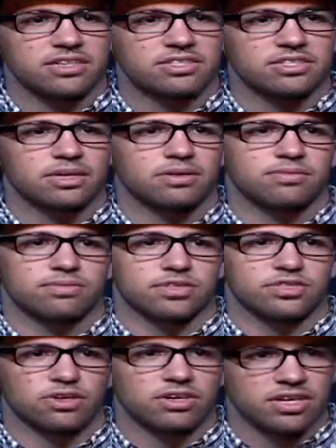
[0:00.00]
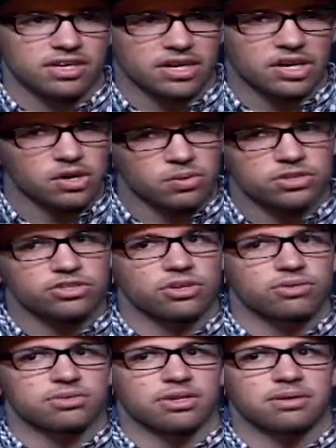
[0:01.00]
of stuff, we started getting to know each
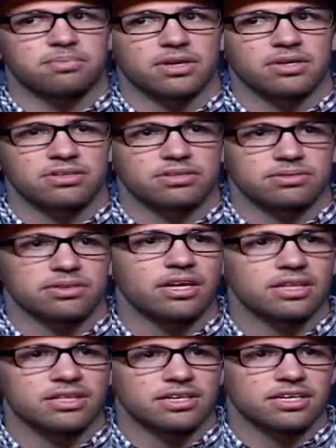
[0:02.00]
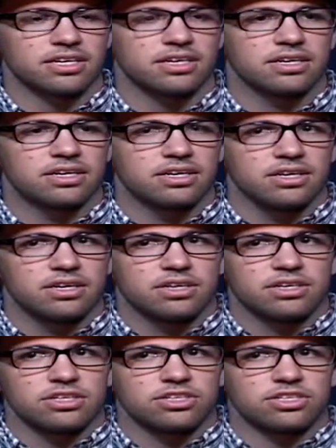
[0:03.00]
other a lot better. That like
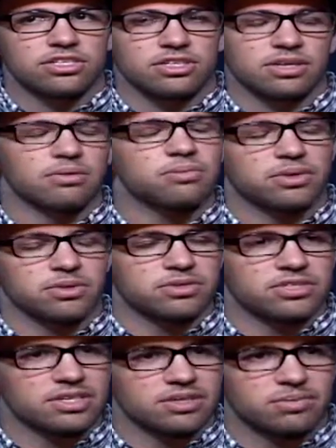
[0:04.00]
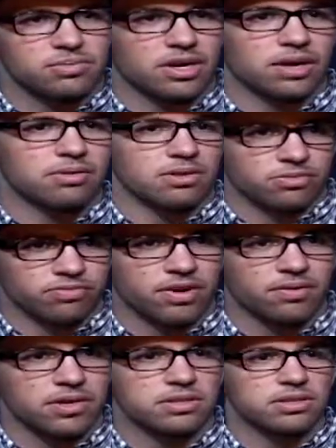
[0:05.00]
we got
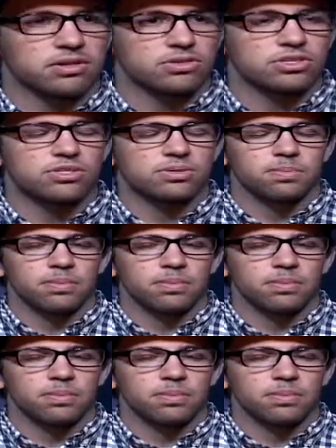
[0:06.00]
very close.